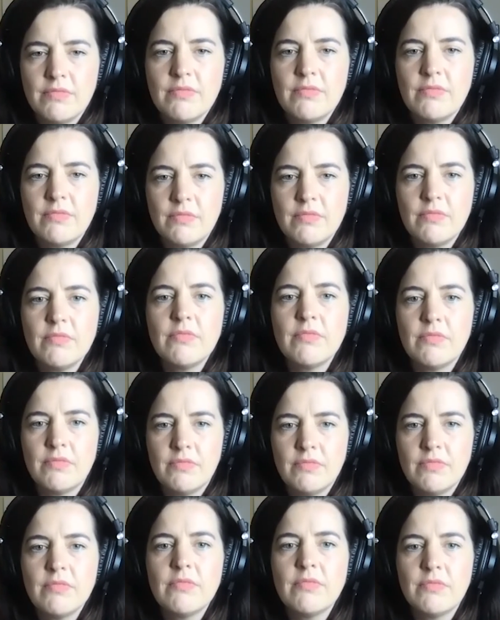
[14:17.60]

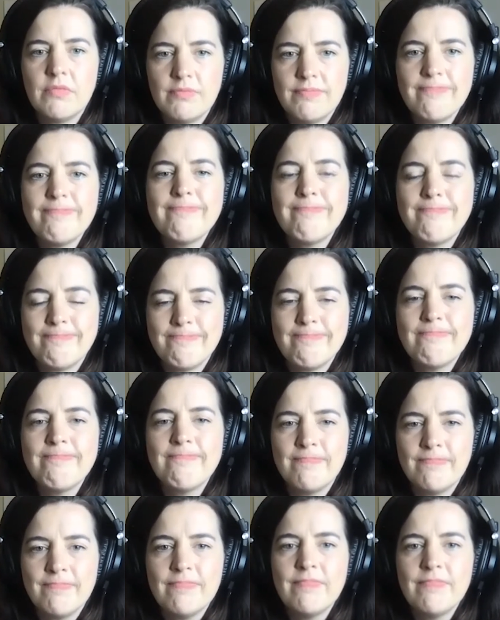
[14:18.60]

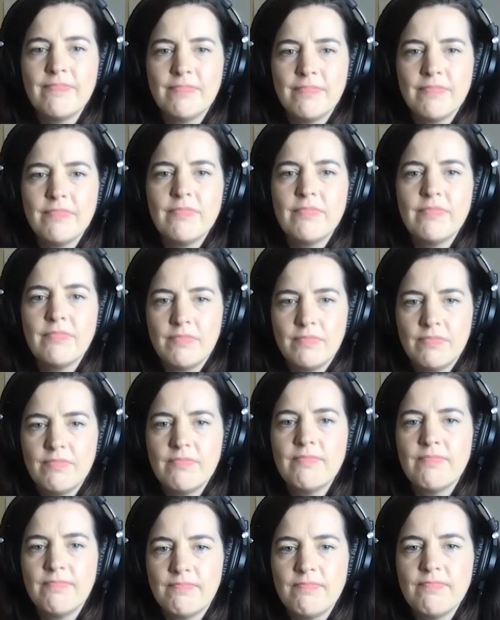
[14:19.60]

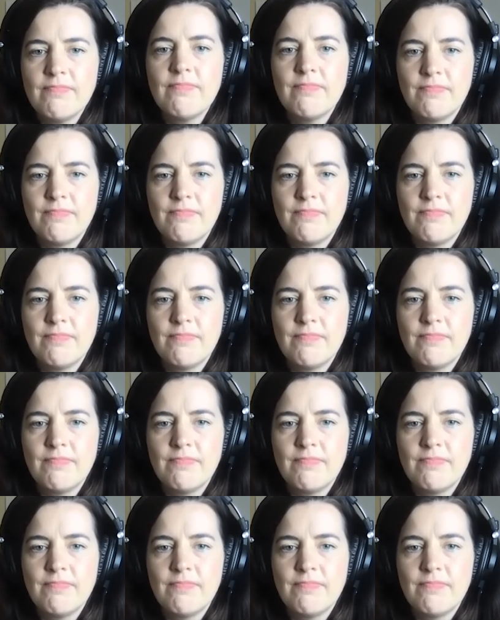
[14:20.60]
This person isn't speaking.